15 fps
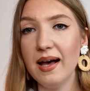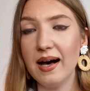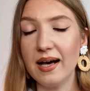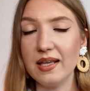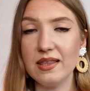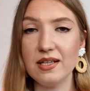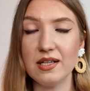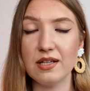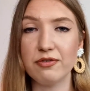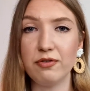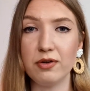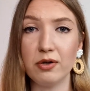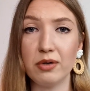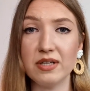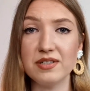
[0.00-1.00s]
I think
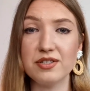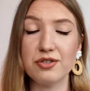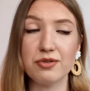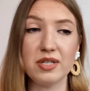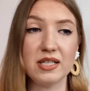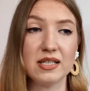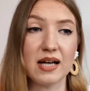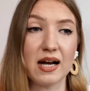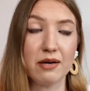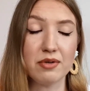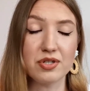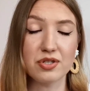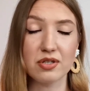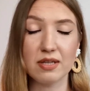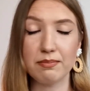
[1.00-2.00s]
Floral Street
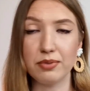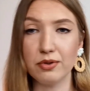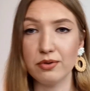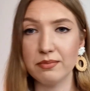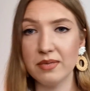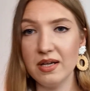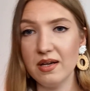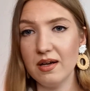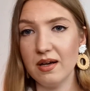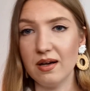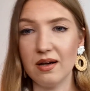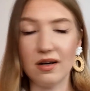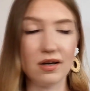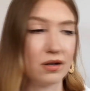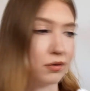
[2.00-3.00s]
Arizona Bloom
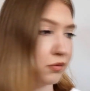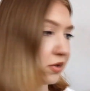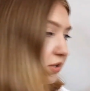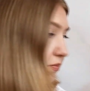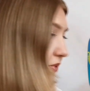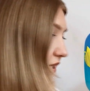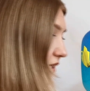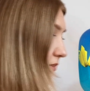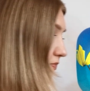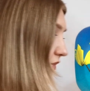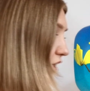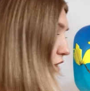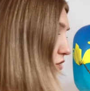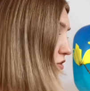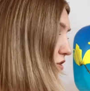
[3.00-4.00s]
will be
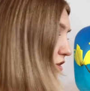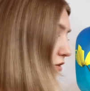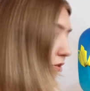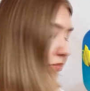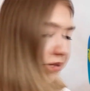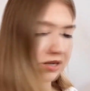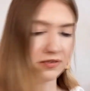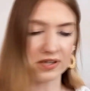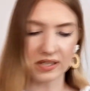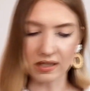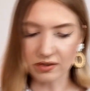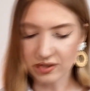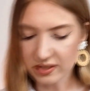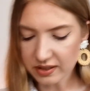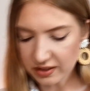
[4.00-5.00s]
also a perfect
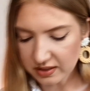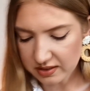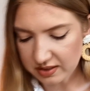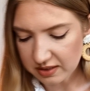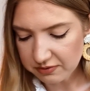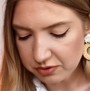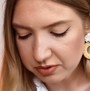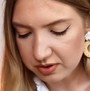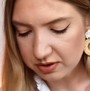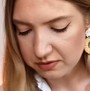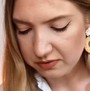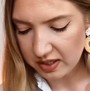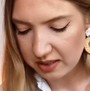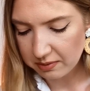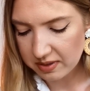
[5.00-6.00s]
alternative to
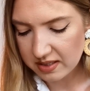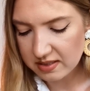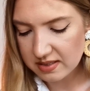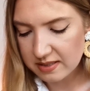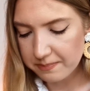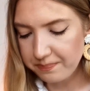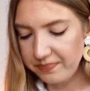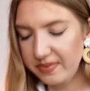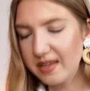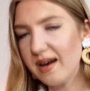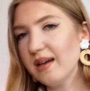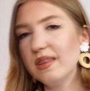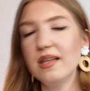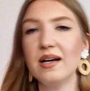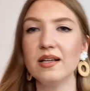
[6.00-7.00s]
this fragrance.
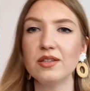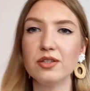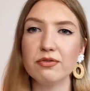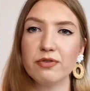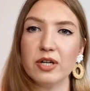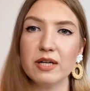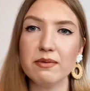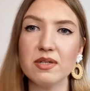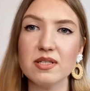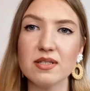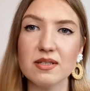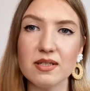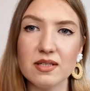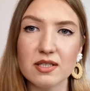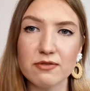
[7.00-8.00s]
Another
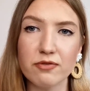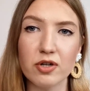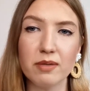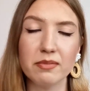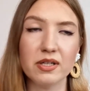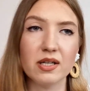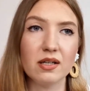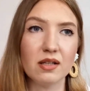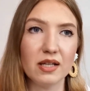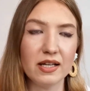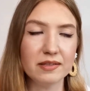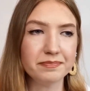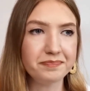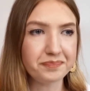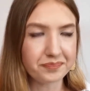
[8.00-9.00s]
fragrance is from
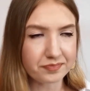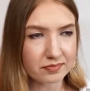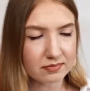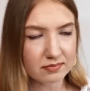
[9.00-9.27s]
Guerlain,